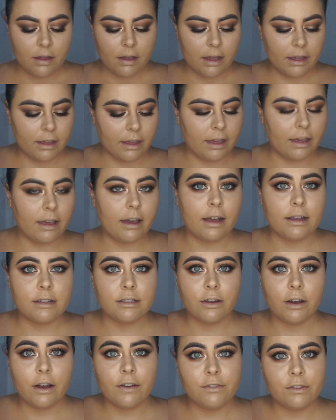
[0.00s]
Okay guys,
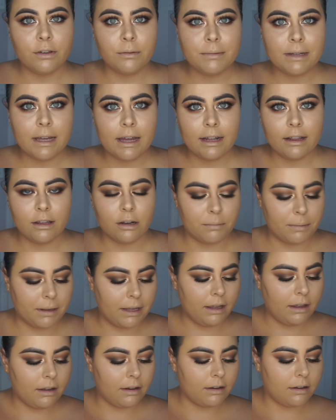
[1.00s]
so I've zoomed out a little
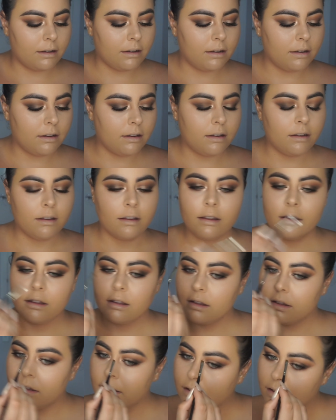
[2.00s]
bit.
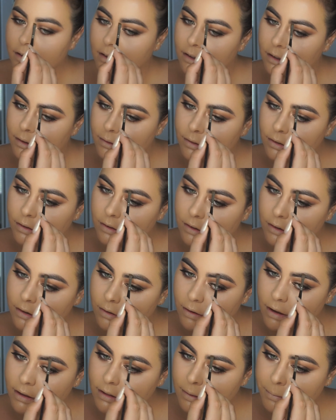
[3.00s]
I just don't know
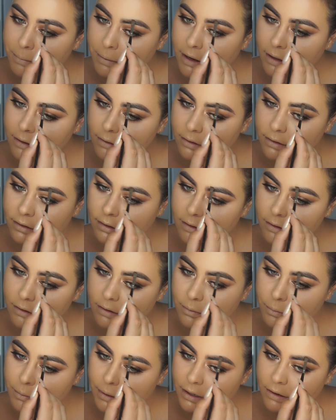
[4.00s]
why this brow looks
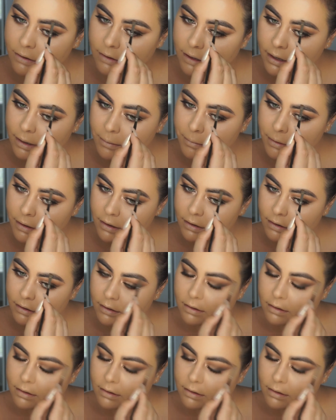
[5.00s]
looking weird on camera.